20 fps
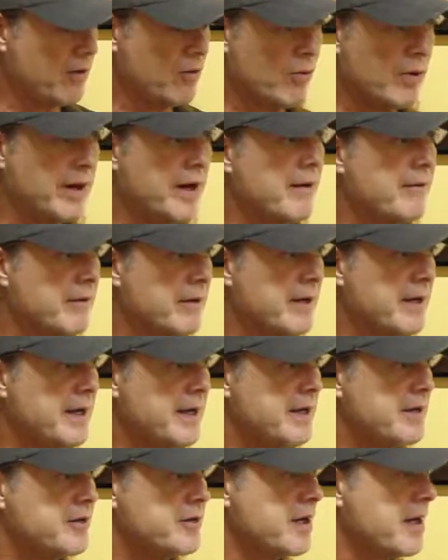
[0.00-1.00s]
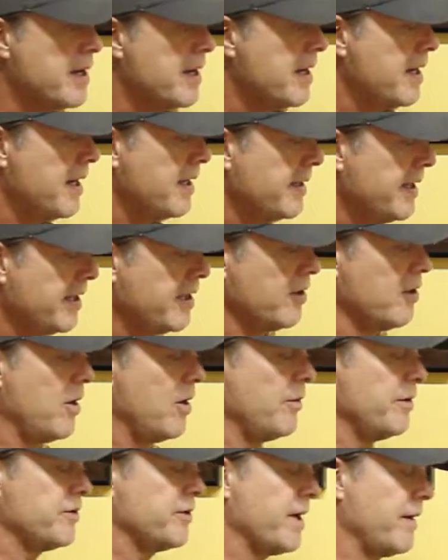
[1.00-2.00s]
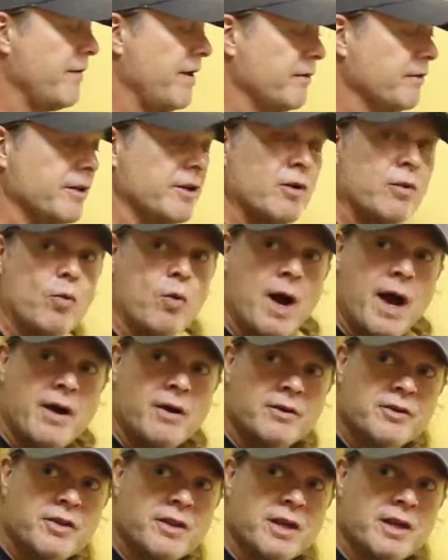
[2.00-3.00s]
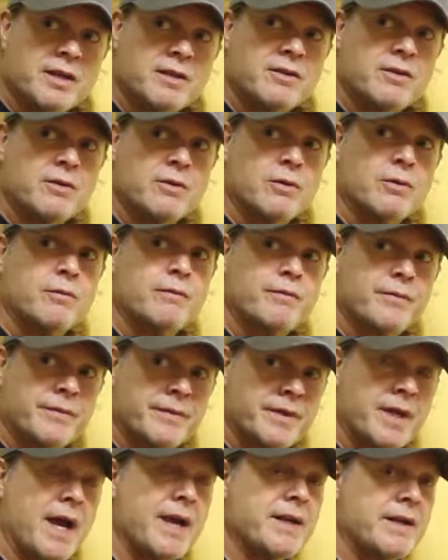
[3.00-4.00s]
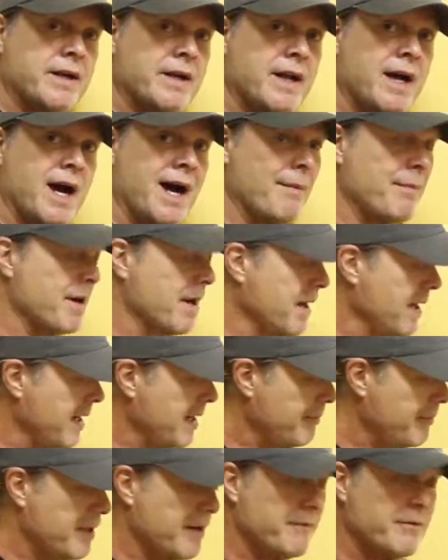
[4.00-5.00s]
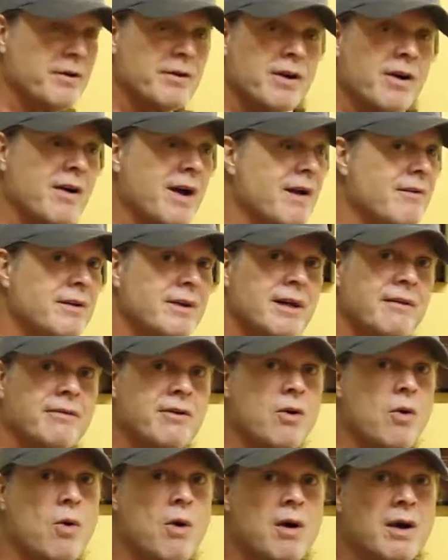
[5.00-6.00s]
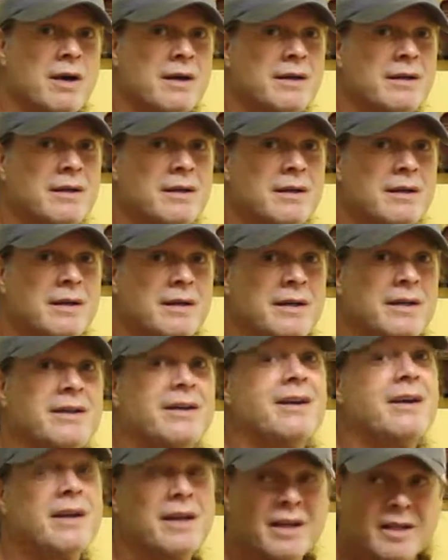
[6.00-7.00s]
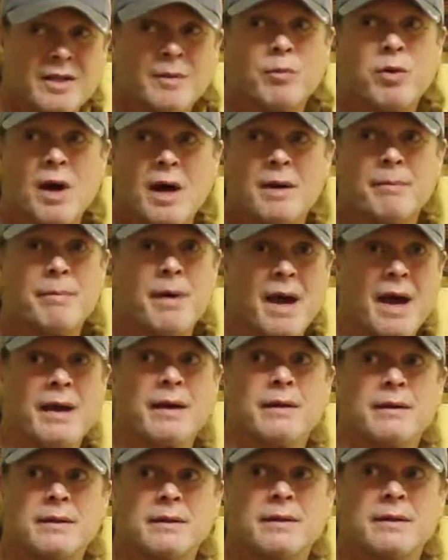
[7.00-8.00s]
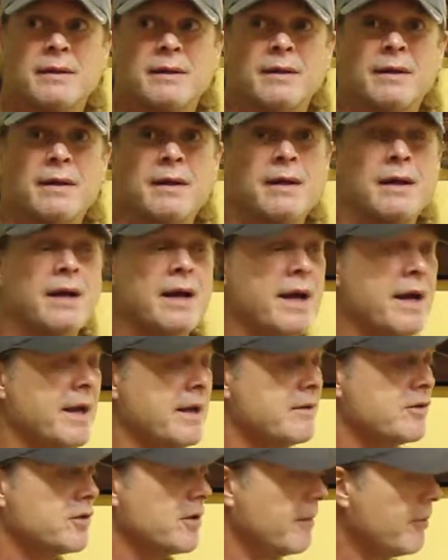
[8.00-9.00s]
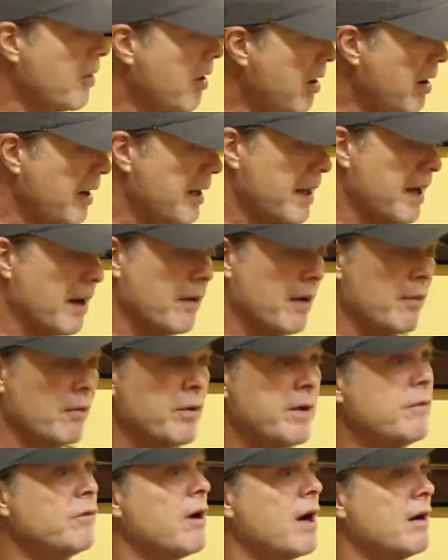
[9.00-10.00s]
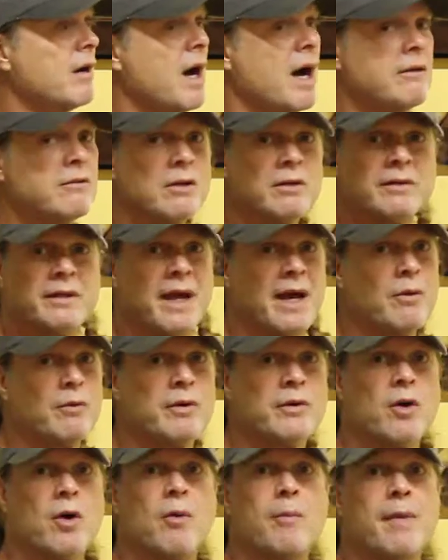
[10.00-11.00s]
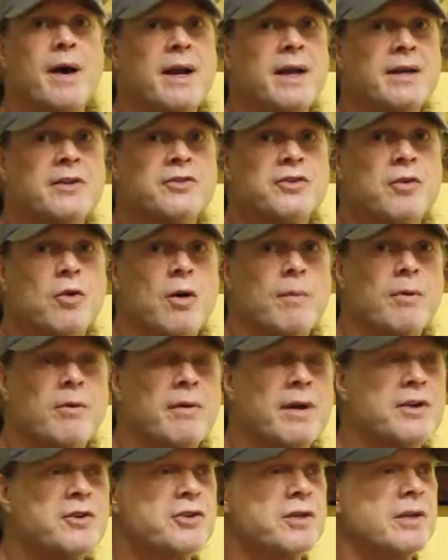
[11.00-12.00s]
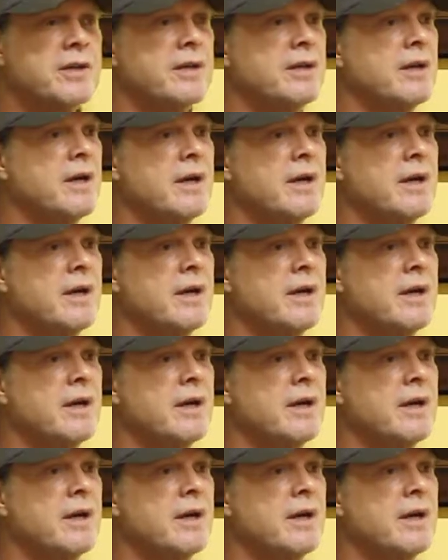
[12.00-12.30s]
or whatever it is, and they can always have that little wire thing to tighten it up. But if you don't have enough cord, you're going to get the product back. And so I learned that with Homedics Corporation,